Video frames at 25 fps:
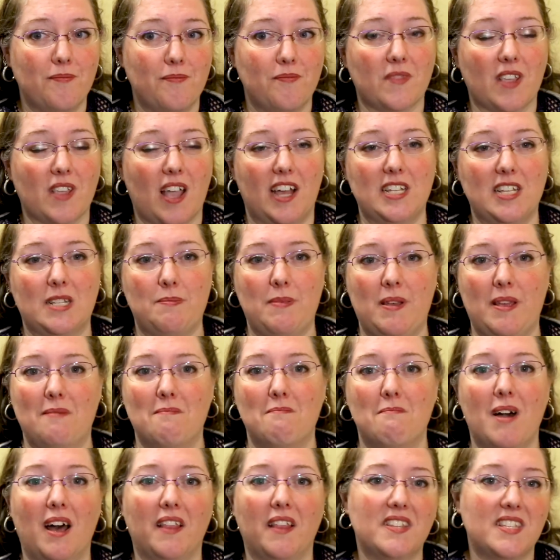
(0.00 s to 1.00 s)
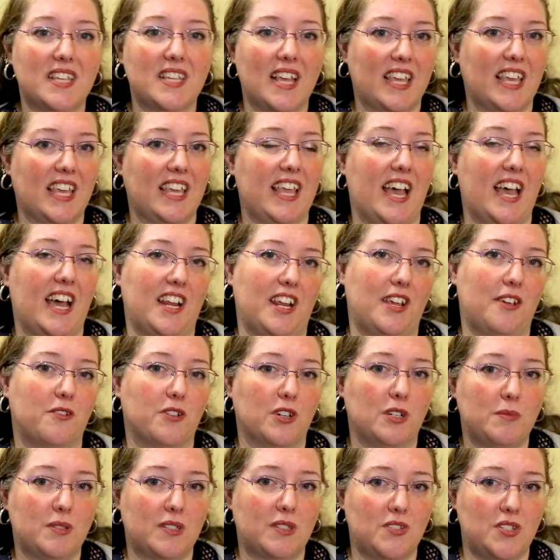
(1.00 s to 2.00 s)
I spent months hanging out in
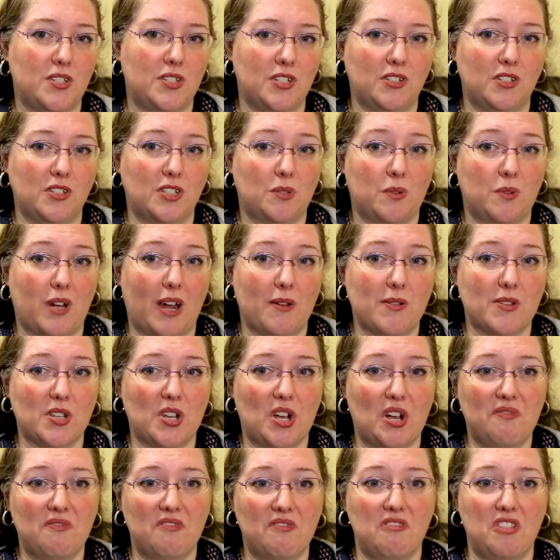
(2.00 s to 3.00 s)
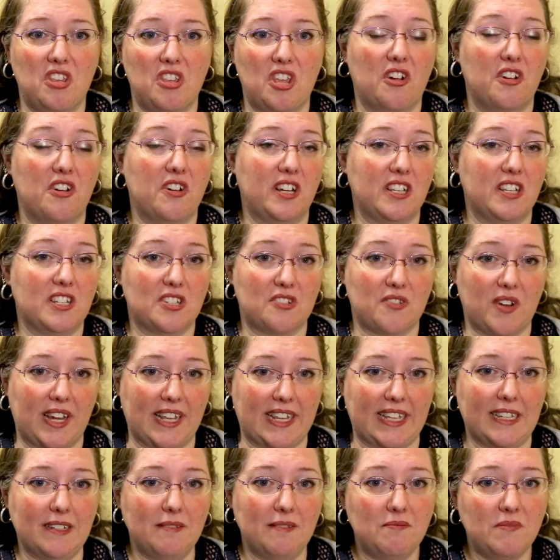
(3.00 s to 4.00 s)
groups of students where I was often the only
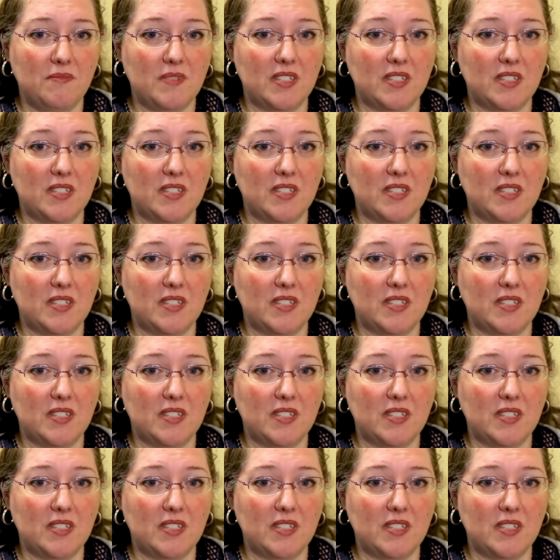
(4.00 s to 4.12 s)
Australian,